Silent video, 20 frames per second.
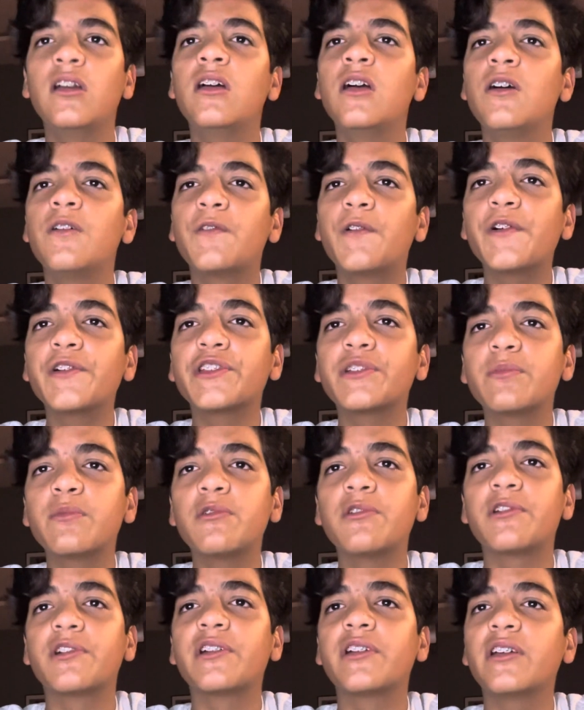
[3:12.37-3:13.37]

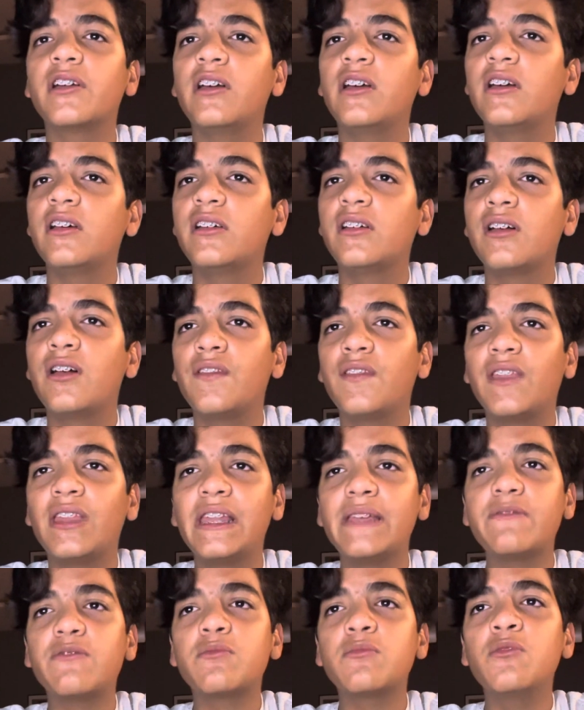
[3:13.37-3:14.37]
Furthermore, the
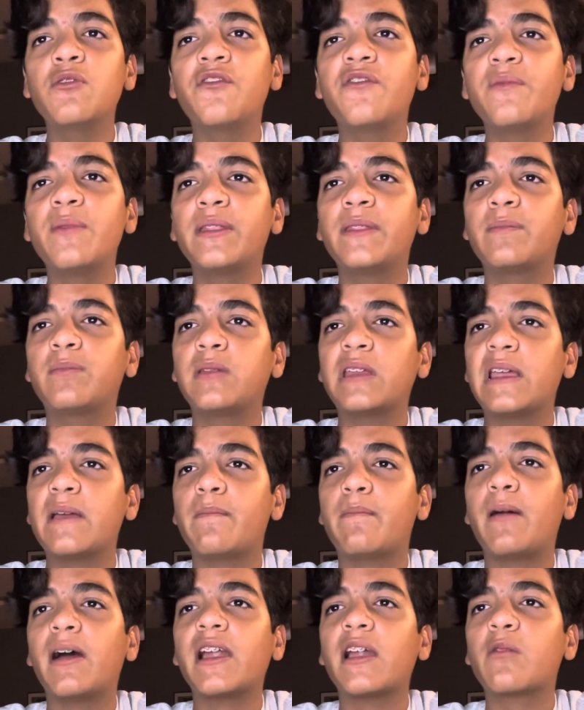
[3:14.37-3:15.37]
labor movement played a
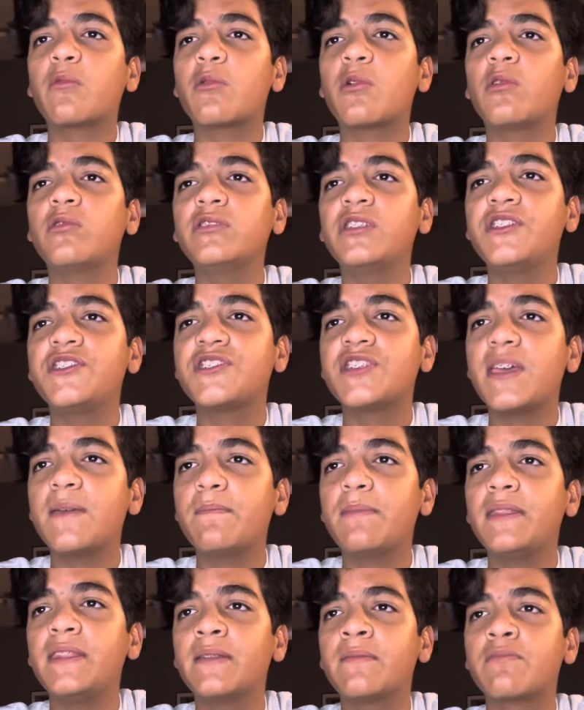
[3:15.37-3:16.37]
vital role in
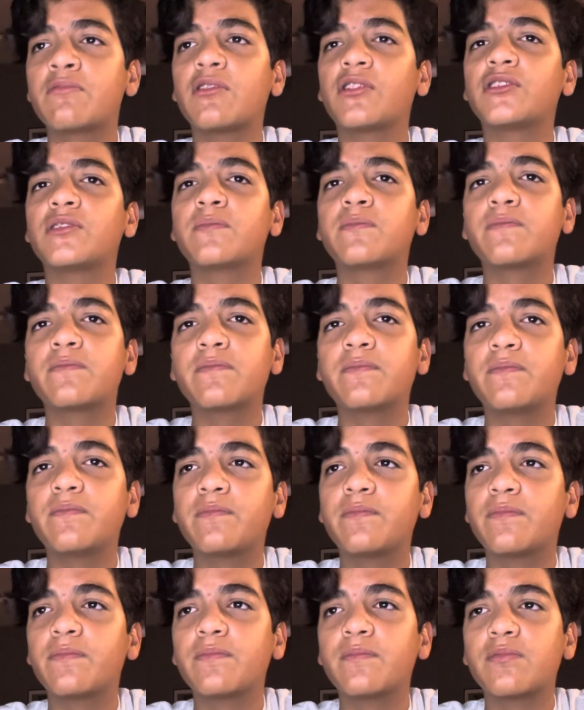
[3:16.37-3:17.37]
shaping the broader
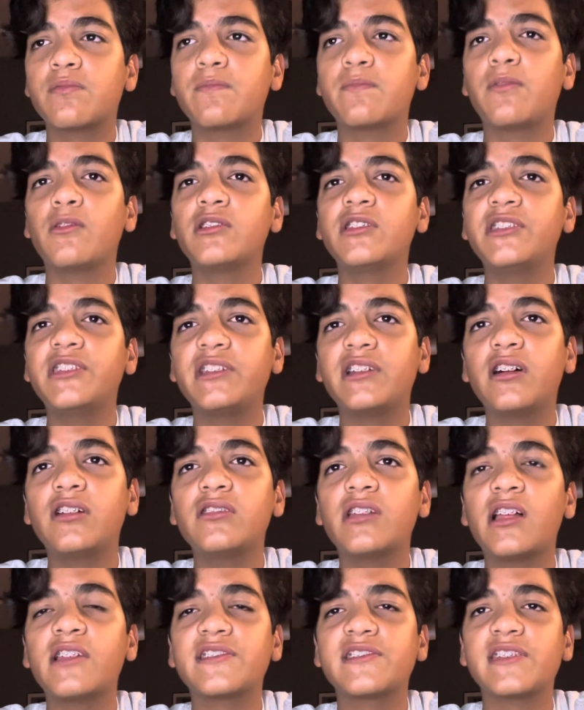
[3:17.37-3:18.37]
political
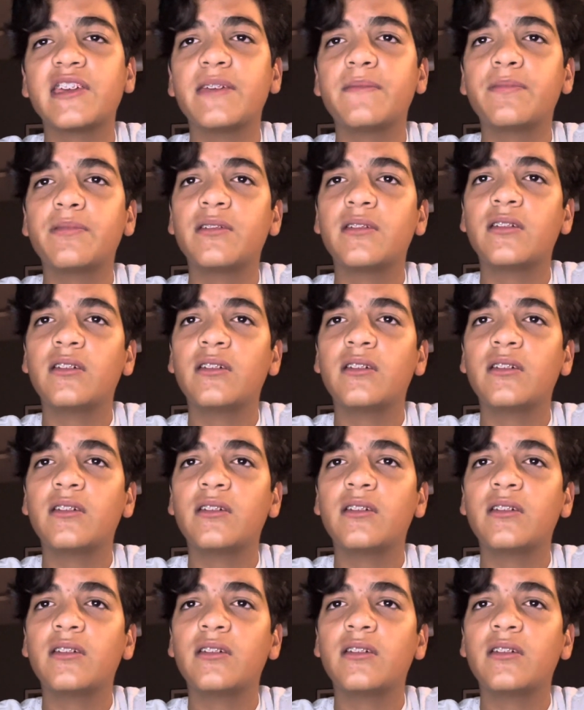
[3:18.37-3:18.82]
landscape.